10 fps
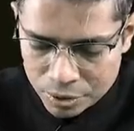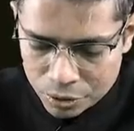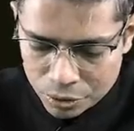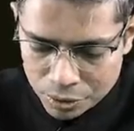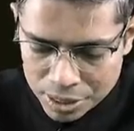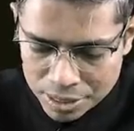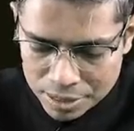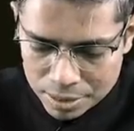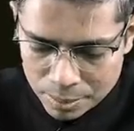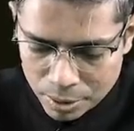So in
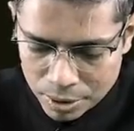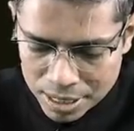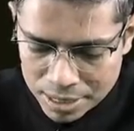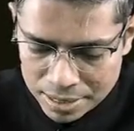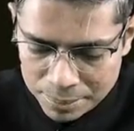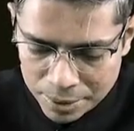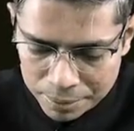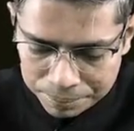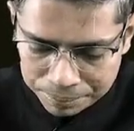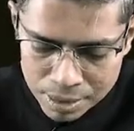case of cortical
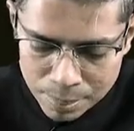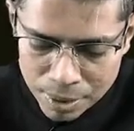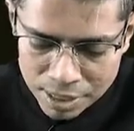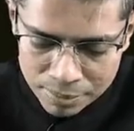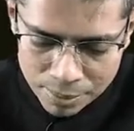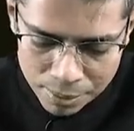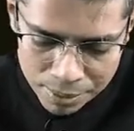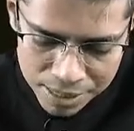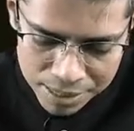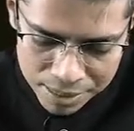nephron, the blood
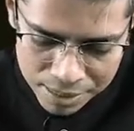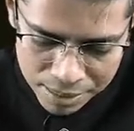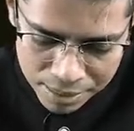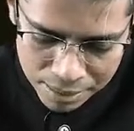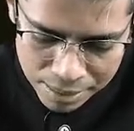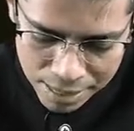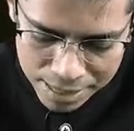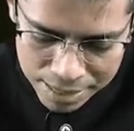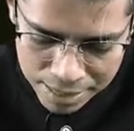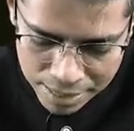flow is
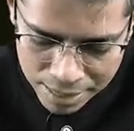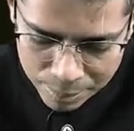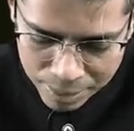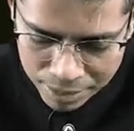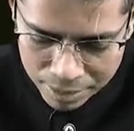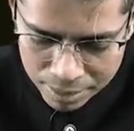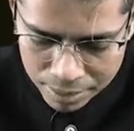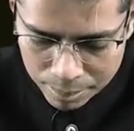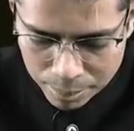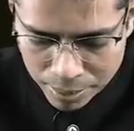9 ml
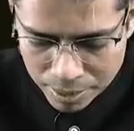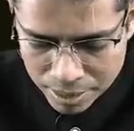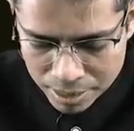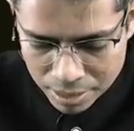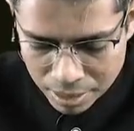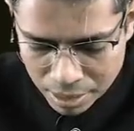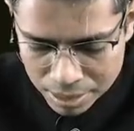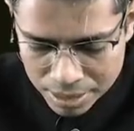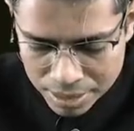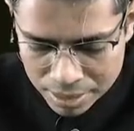per
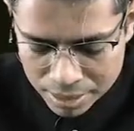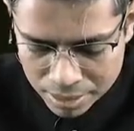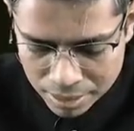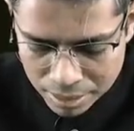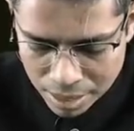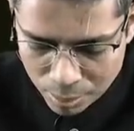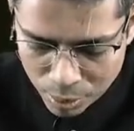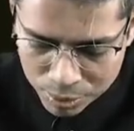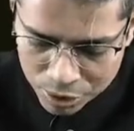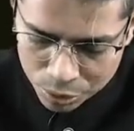100 gram
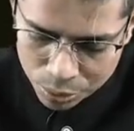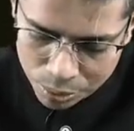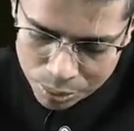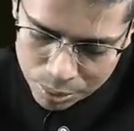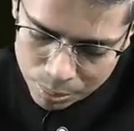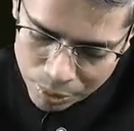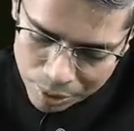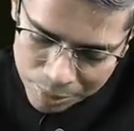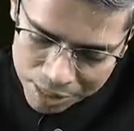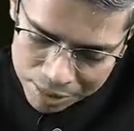of tissue
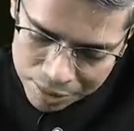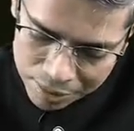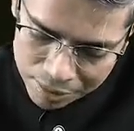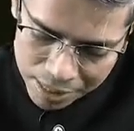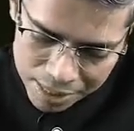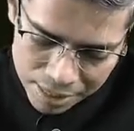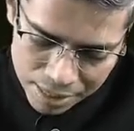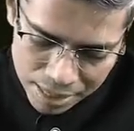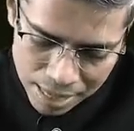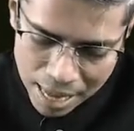per minute, right?
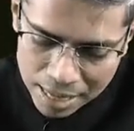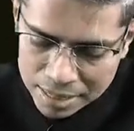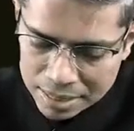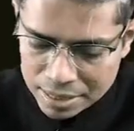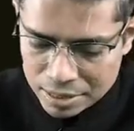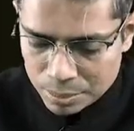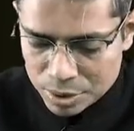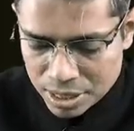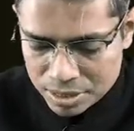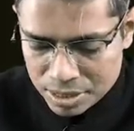And in case of
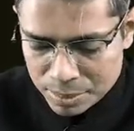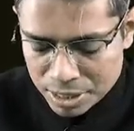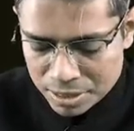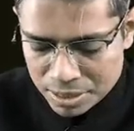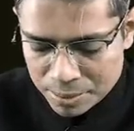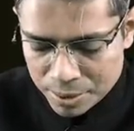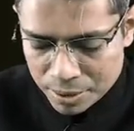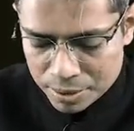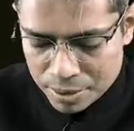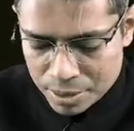juxtamedullary
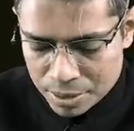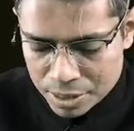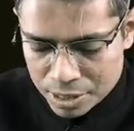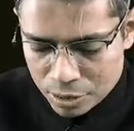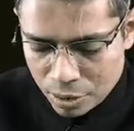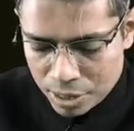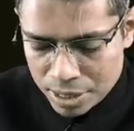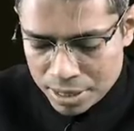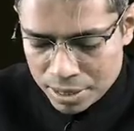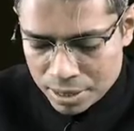nephron, this is
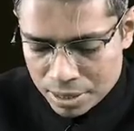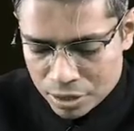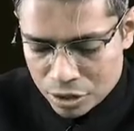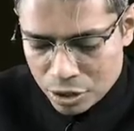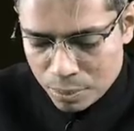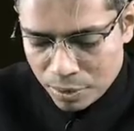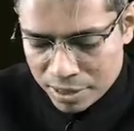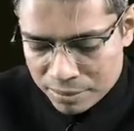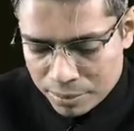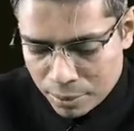only
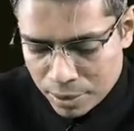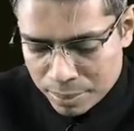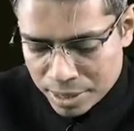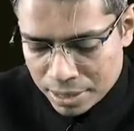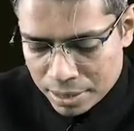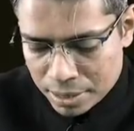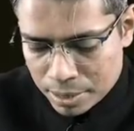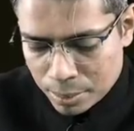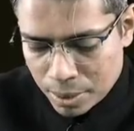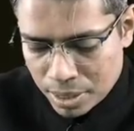0.4 ml
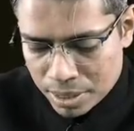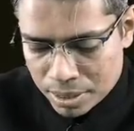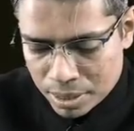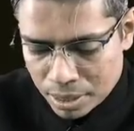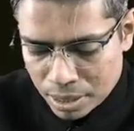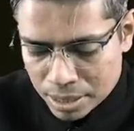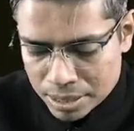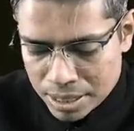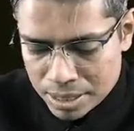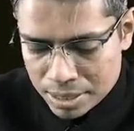per
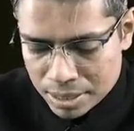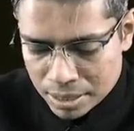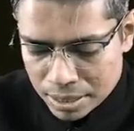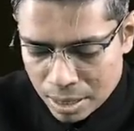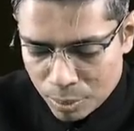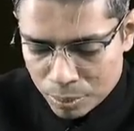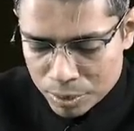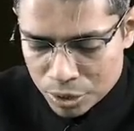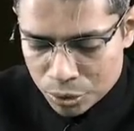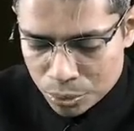100 gram
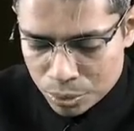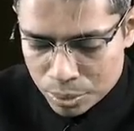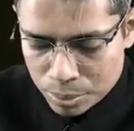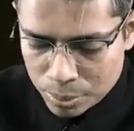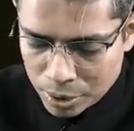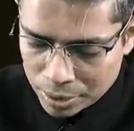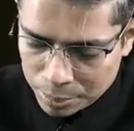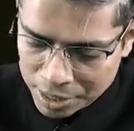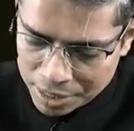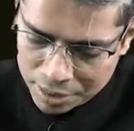of tissue per
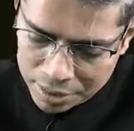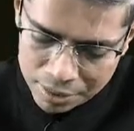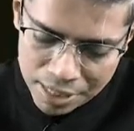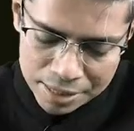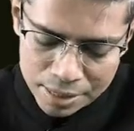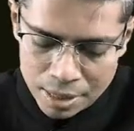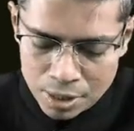minute, right?